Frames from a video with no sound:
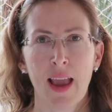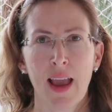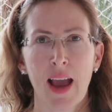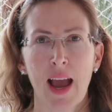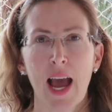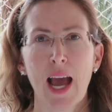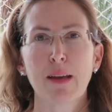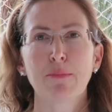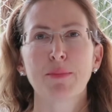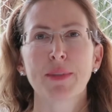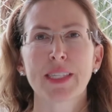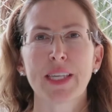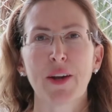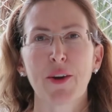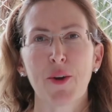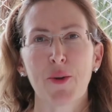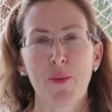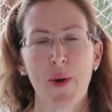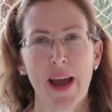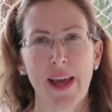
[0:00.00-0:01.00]
I'm
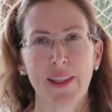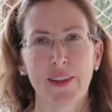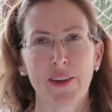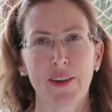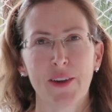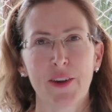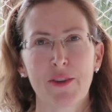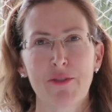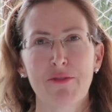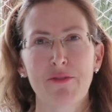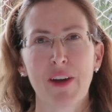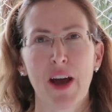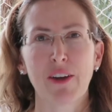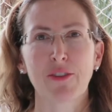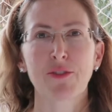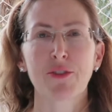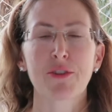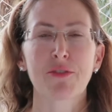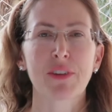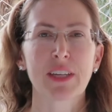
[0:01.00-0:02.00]
Sarah Weiler,
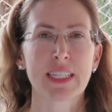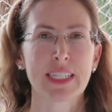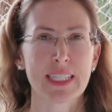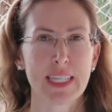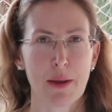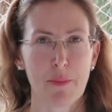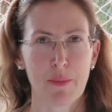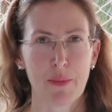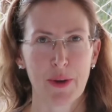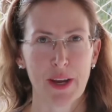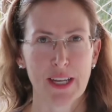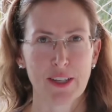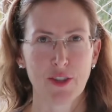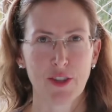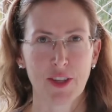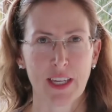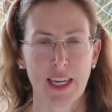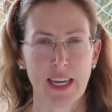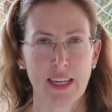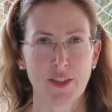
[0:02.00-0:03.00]
founder of Contemporary
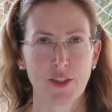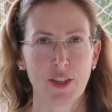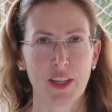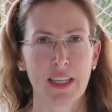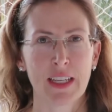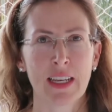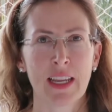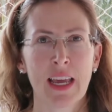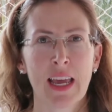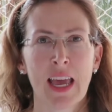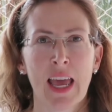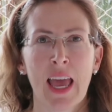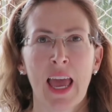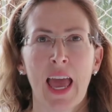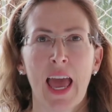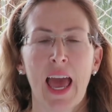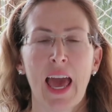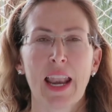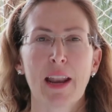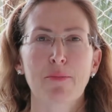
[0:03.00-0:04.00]
Education,
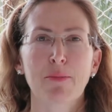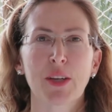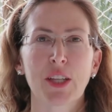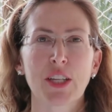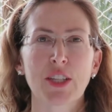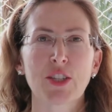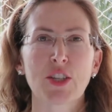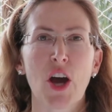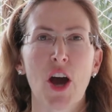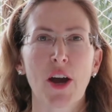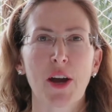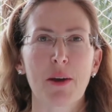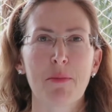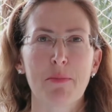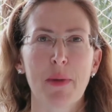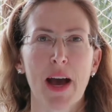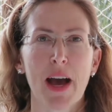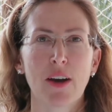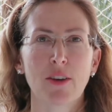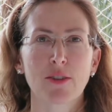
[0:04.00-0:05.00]
and I'm going to talk
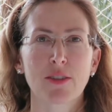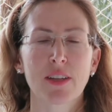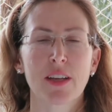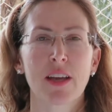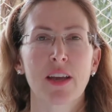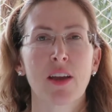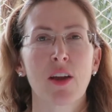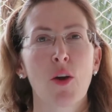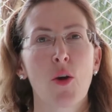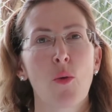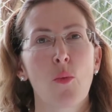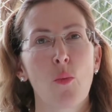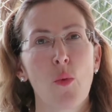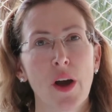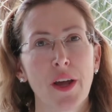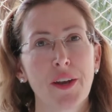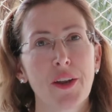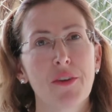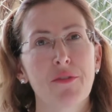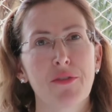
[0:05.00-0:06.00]
about
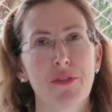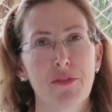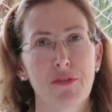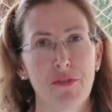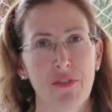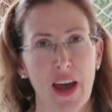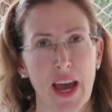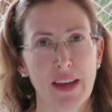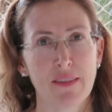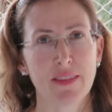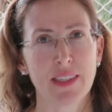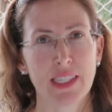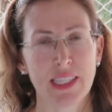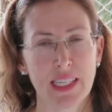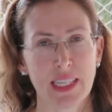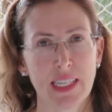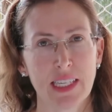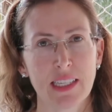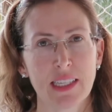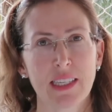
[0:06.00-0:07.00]
one of the 5
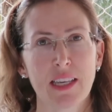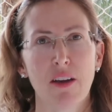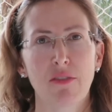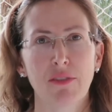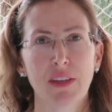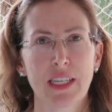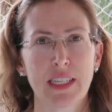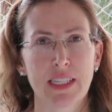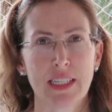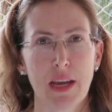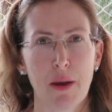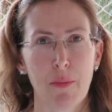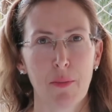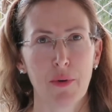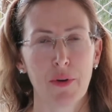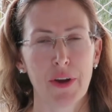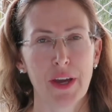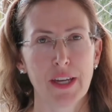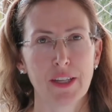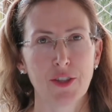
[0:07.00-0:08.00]
C's of
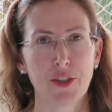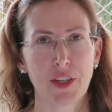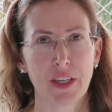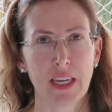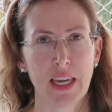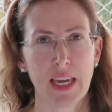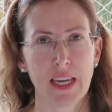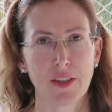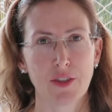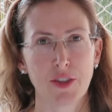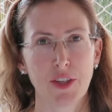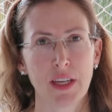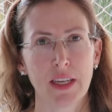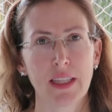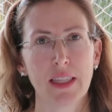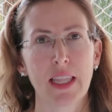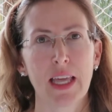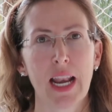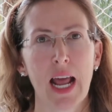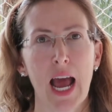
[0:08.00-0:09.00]
contemporary
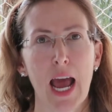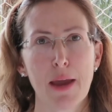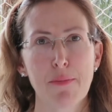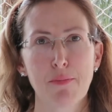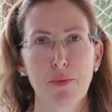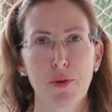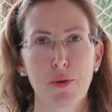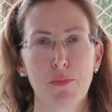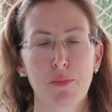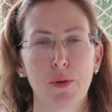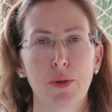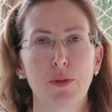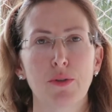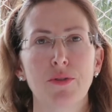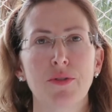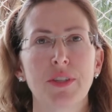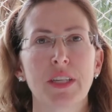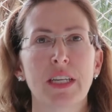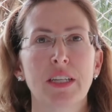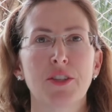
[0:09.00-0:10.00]
education that I
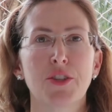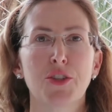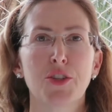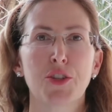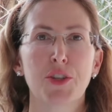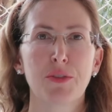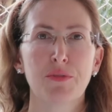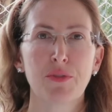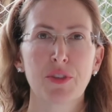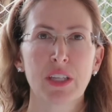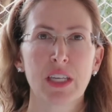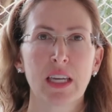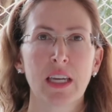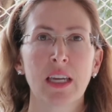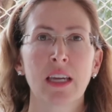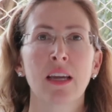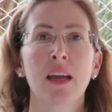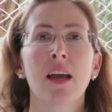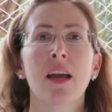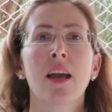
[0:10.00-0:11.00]
propose in
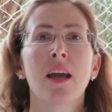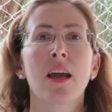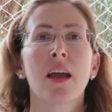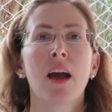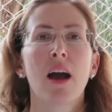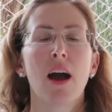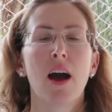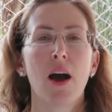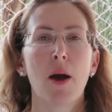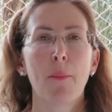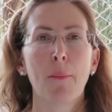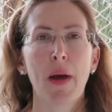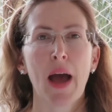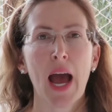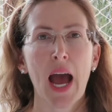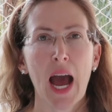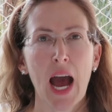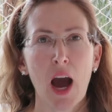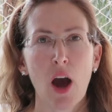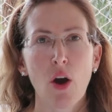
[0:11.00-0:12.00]
shifting
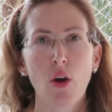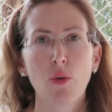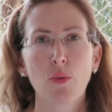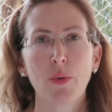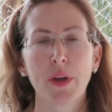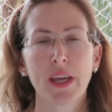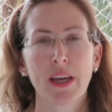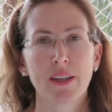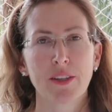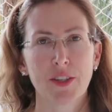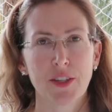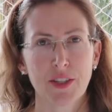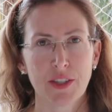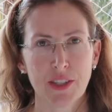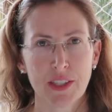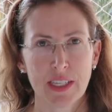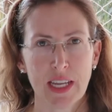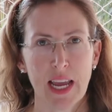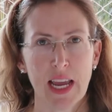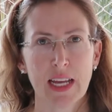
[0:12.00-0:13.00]
how we
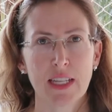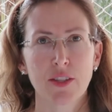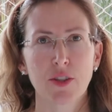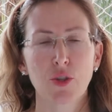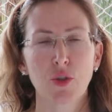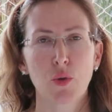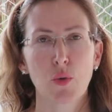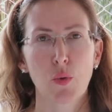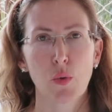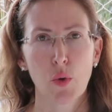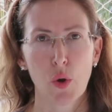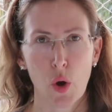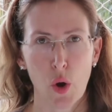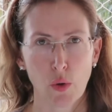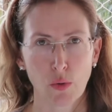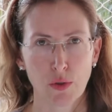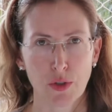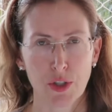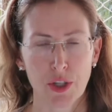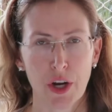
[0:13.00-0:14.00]
understand school
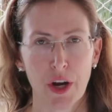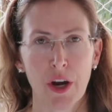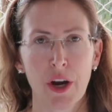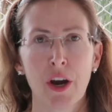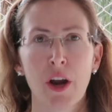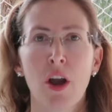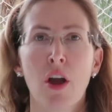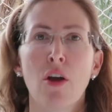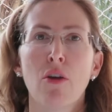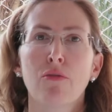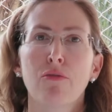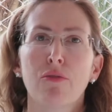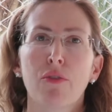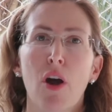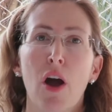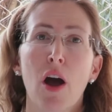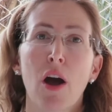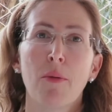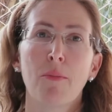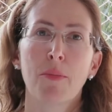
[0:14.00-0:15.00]
culture
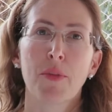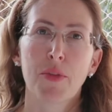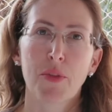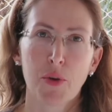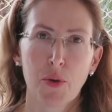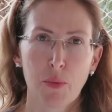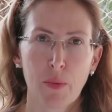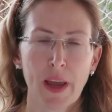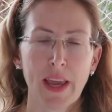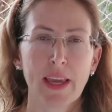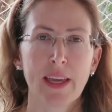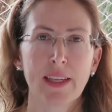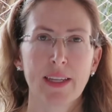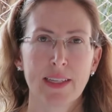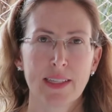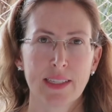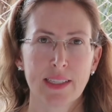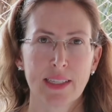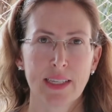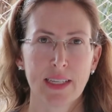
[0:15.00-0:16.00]
from the way it
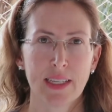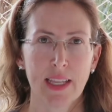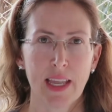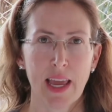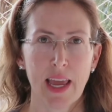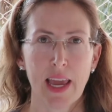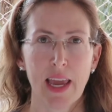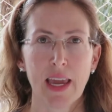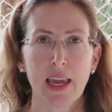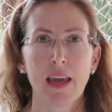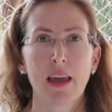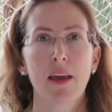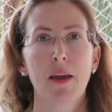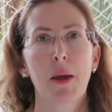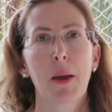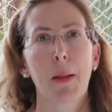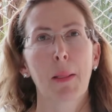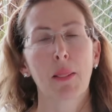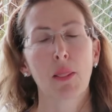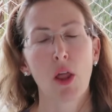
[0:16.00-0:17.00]
is today,
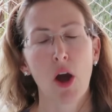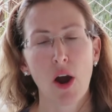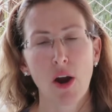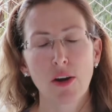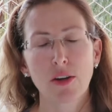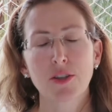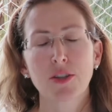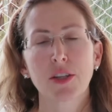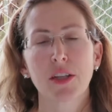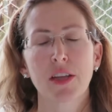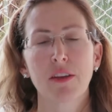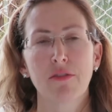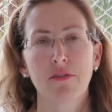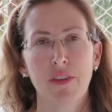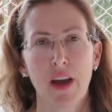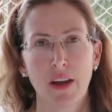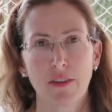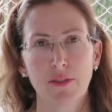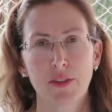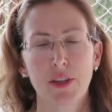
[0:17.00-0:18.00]
largely
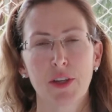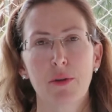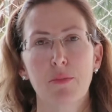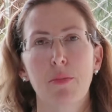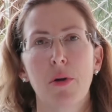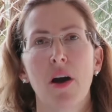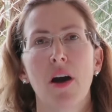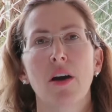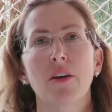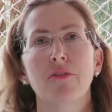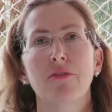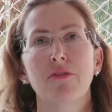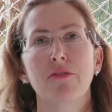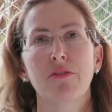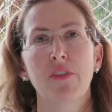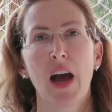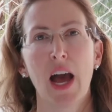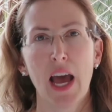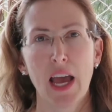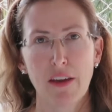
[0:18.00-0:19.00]
founded upon
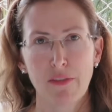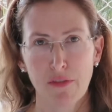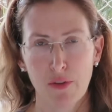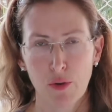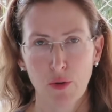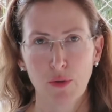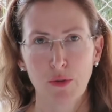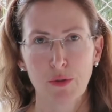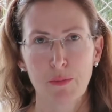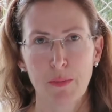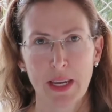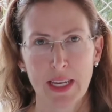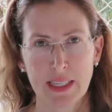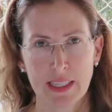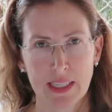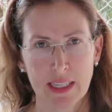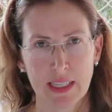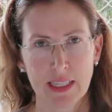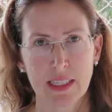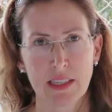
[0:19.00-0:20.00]
5 old
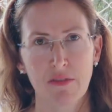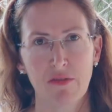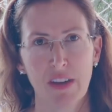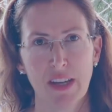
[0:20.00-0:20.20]
basics of